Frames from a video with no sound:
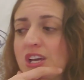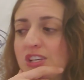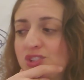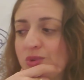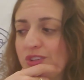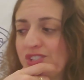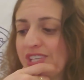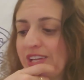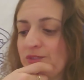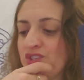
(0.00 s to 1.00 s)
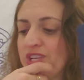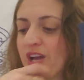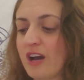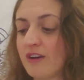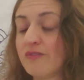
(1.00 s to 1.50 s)
So there's this
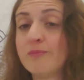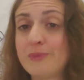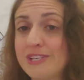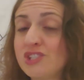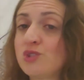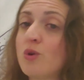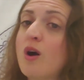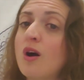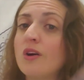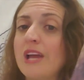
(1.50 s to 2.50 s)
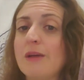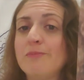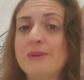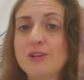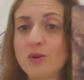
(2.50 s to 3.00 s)
energy of be strong
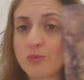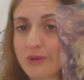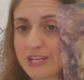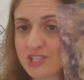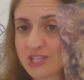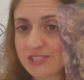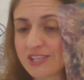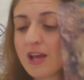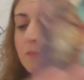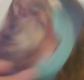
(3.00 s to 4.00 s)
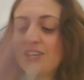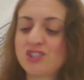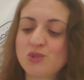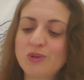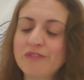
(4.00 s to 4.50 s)
and be courageous
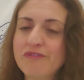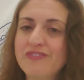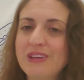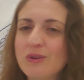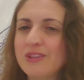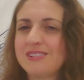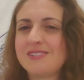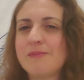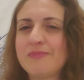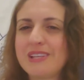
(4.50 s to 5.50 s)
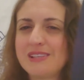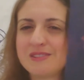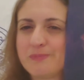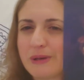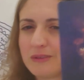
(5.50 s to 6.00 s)
because you can feel that something
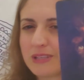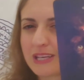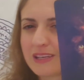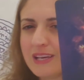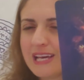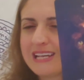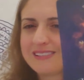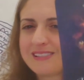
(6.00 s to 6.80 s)
is building and